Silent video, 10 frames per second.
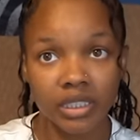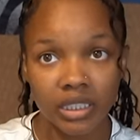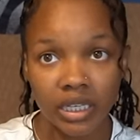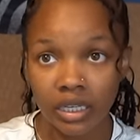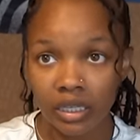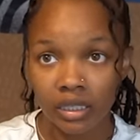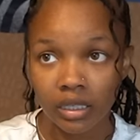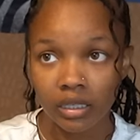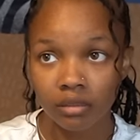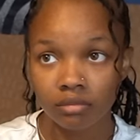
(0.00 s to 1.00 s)
saying,
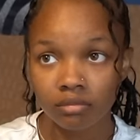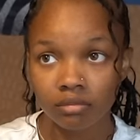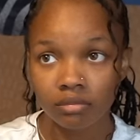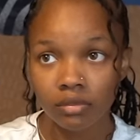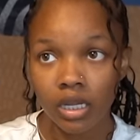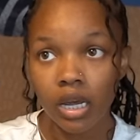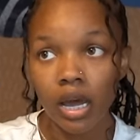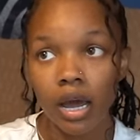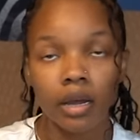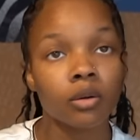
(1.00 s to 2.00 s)

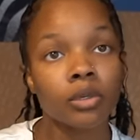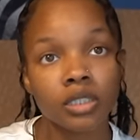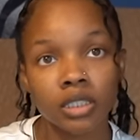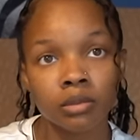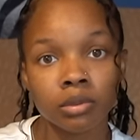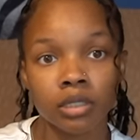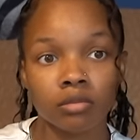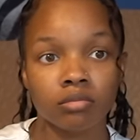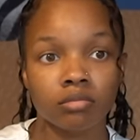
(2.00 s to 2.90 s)
I don't want to sleep here.